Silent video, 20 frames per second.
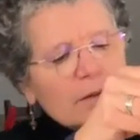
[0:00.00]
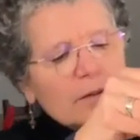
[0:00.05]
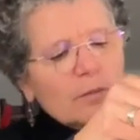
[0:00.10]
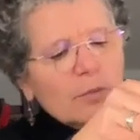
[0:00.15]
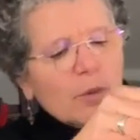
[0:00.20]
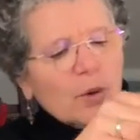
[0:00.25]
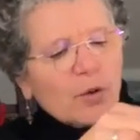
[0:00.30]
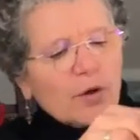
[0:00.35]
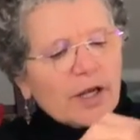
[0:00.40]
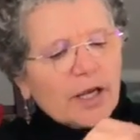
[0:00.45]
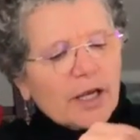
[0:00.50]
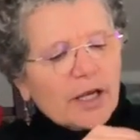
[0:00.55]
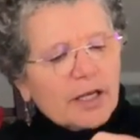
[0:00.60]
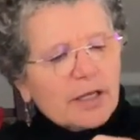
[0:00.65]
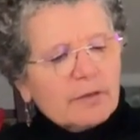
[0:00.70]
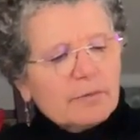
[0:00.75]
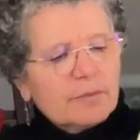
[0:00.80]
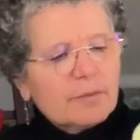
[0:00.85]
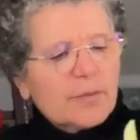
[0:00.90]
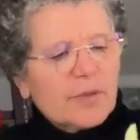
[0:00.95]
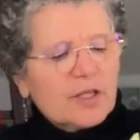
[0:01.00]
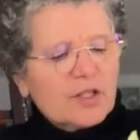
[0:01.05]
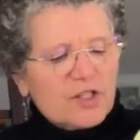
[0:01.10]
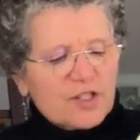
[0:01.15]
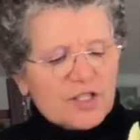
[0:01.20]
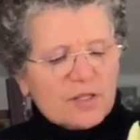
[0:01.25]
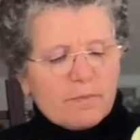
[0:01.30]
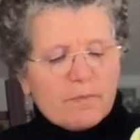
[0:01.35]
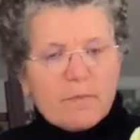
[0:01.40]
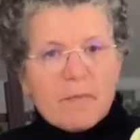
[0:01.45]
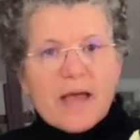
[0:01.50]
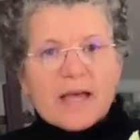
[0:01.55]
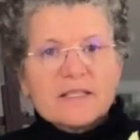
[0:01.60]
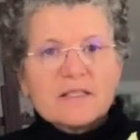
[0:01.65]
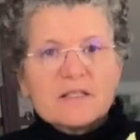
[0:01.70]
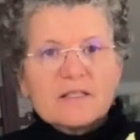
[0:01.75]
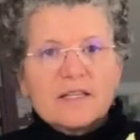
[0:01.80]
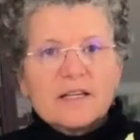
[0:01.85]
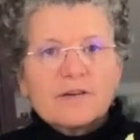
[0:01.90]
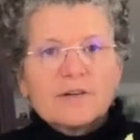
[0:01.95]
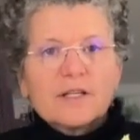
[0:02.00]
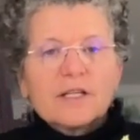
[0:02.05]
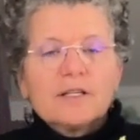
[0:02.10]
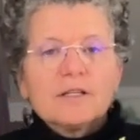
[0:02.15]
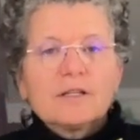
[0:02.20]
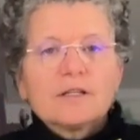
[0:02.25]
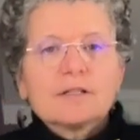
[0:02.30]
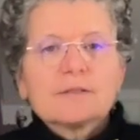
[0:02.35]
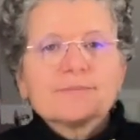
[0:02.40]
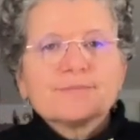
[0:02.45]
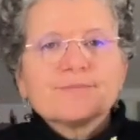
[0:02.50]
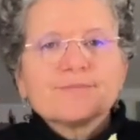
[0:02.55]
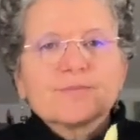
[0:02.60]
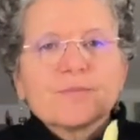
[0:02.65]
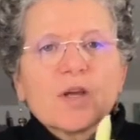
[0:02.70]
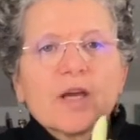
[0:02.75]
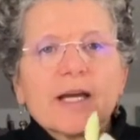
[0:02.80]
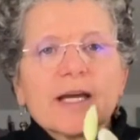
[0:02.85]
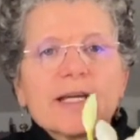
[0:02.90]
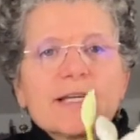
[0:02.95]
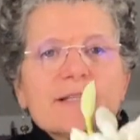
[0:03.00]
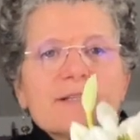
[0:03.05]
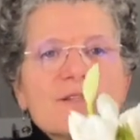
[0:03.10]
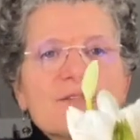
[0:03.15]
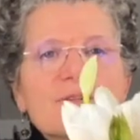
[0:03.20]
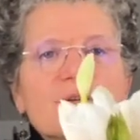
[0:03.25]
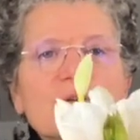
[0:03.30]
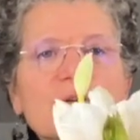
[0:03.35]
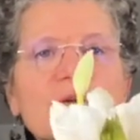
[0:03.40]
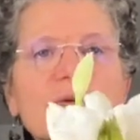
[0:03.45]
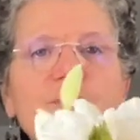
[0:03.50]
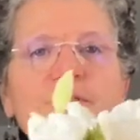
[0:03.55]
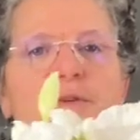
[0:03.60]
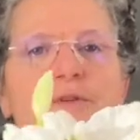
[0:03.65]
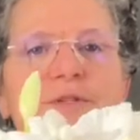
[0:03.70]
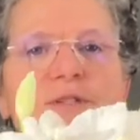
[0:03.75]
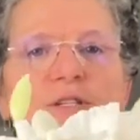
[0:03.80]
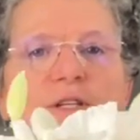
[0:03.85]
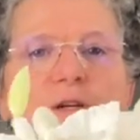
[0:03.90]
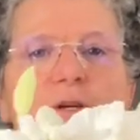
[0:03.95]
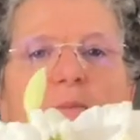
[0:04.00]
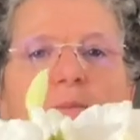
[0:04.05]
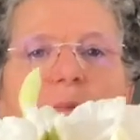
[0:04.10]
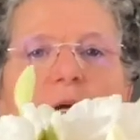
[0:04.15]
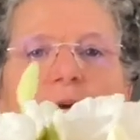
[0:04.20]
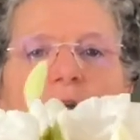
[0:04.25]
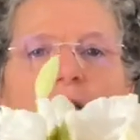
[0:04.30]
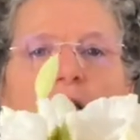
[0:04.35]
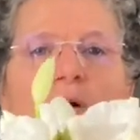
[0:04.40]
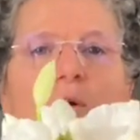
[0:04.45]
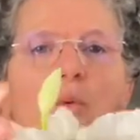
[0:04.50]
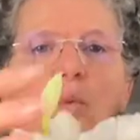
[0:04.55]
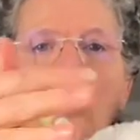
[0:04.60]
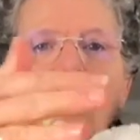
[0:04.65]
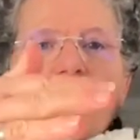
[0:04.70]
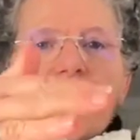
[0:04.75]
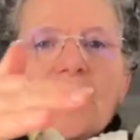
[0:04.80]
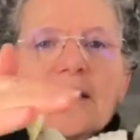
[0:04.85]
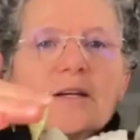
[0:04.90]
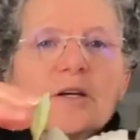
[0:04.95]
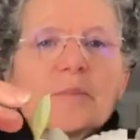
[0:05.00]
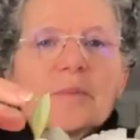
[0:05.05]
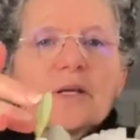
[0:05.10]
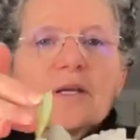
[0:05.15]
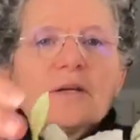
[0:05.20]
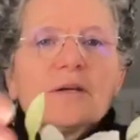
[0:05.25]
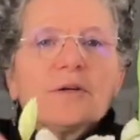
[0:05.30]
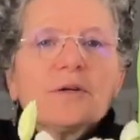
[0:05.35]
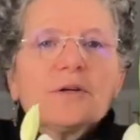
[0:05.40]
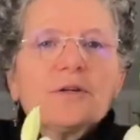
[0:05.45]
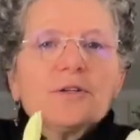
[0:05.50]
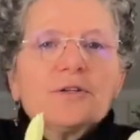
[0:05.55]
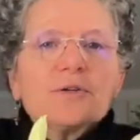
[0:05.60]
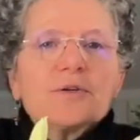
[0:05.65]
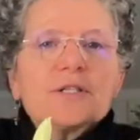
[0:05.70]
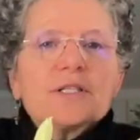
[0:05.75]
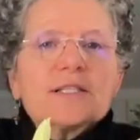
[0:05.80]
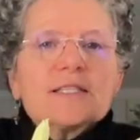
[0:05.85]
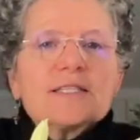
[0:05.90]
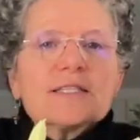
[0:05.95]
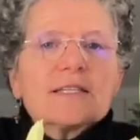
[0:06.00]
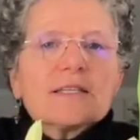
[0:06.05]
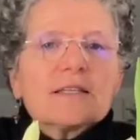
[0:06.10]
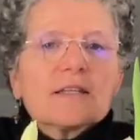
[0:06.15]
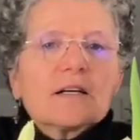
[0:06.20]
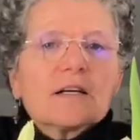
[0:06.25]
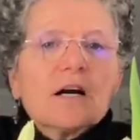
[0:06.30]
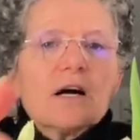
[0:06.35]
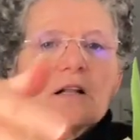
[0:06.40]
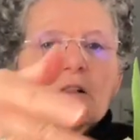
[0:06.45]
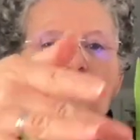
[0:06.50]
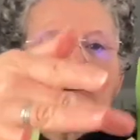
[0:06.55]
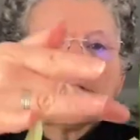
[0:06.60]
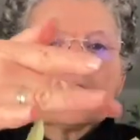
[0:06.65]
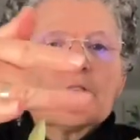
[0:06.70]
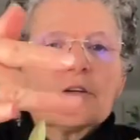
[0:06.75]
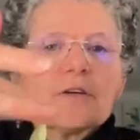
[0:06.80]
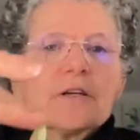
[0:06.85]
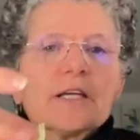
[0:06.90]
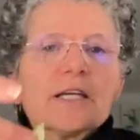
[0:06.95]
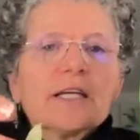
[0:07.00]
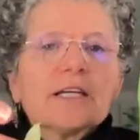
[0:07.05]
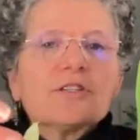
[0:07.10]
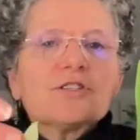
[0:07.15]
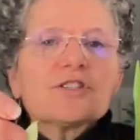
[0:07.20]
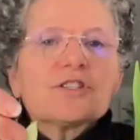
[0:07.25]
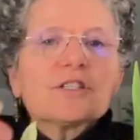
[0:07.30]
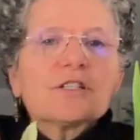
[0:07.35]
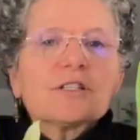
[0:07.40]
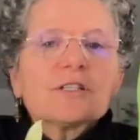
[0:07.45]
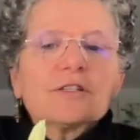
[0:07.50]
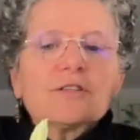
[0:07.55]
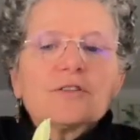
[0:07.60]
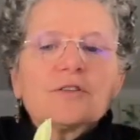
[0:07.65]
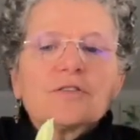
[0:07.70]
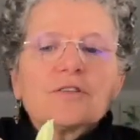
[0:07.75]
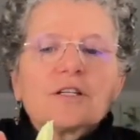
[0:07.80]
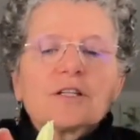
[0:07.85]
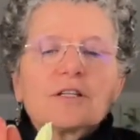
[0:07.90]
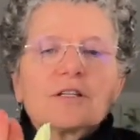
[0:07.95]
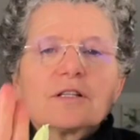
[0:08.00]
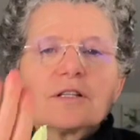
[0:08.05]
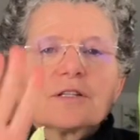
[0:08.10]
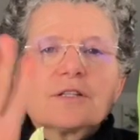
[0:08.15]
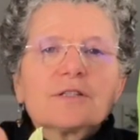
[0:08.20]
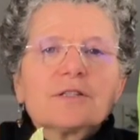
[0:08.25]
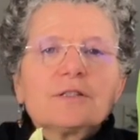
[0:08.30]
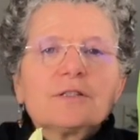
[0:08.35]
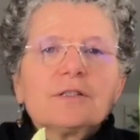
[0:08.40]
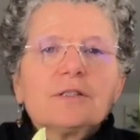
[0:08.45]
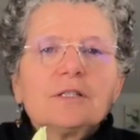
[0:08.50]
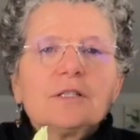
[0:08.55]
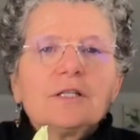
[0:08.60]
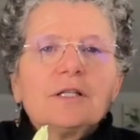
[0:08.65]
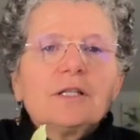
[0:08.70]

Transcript: bouquet. Be just a mess down here, okay? So there's some white up here. You can see the color variation. You get a little